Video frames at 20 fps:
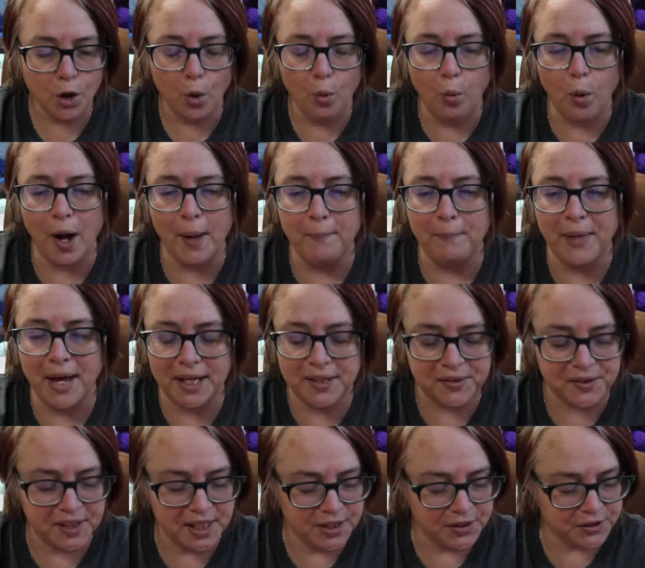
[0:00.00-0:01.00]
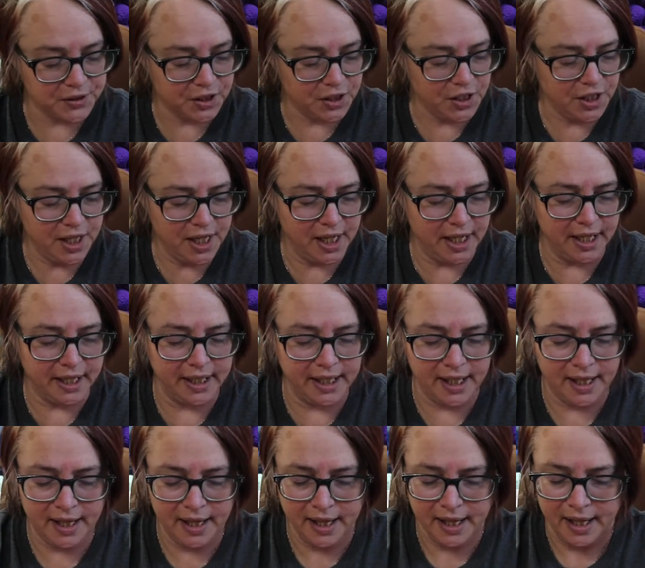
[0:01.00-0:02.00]
what makes these
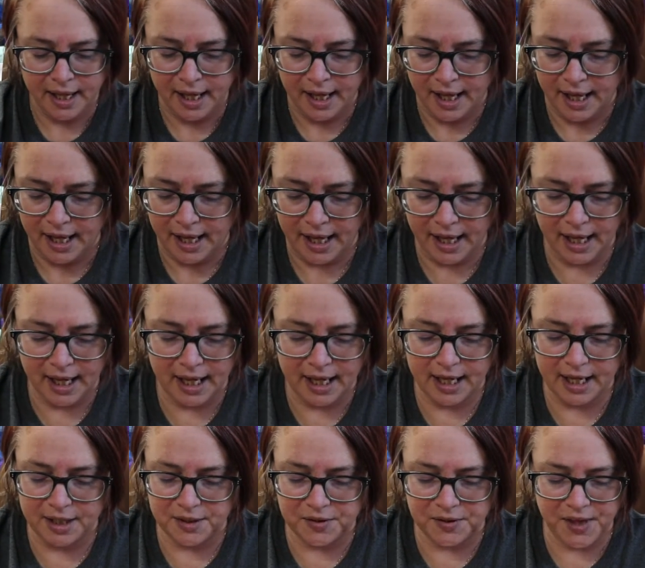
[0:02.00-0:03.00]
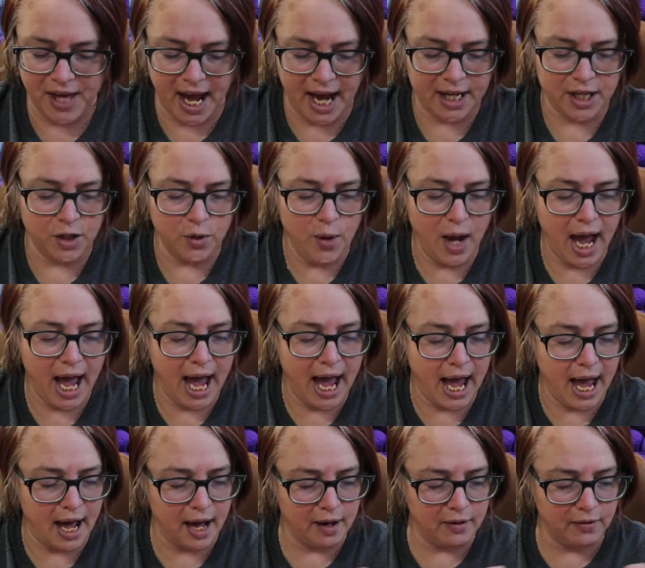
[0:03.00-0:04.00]
good is that you
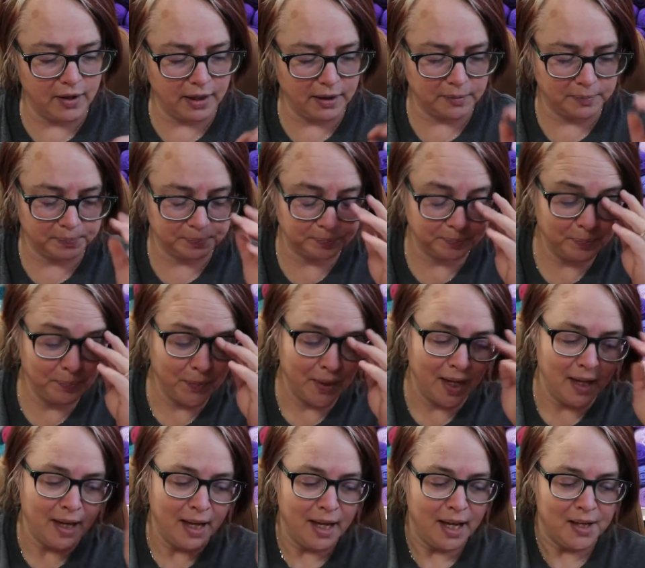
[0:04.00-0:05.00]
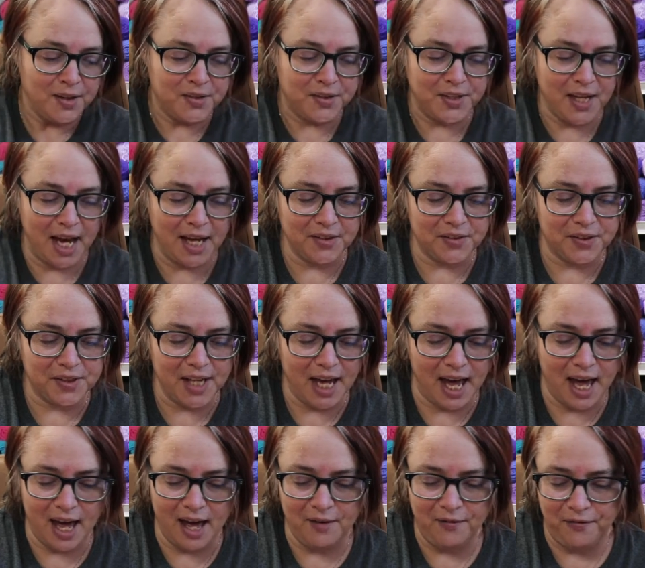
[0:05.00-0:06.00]
have sets
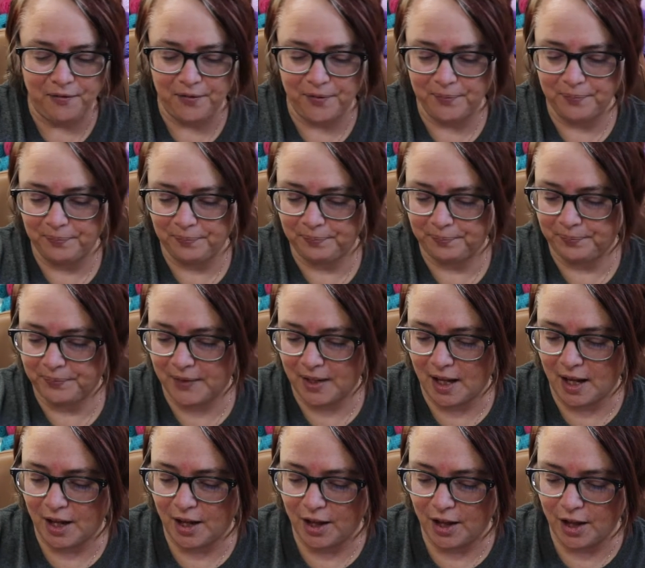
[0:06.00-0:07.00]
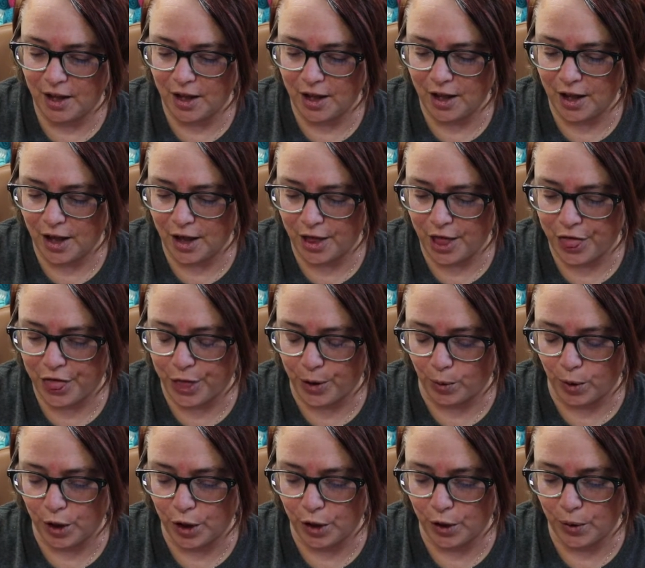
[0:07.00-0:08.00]
F
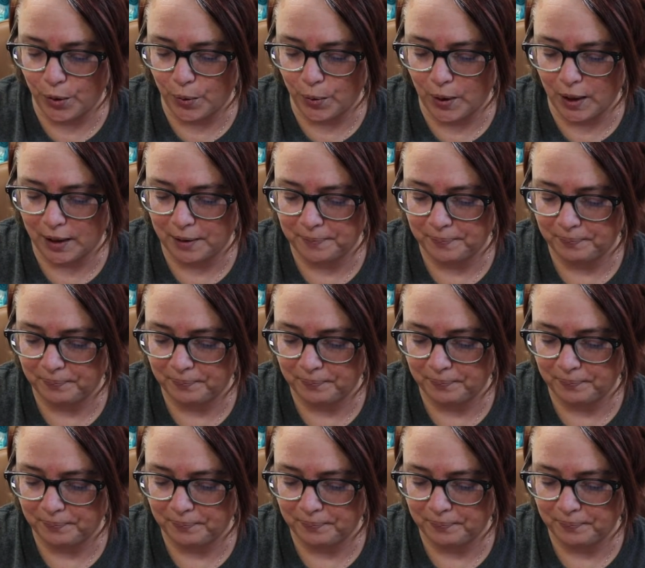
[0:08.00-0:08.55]
through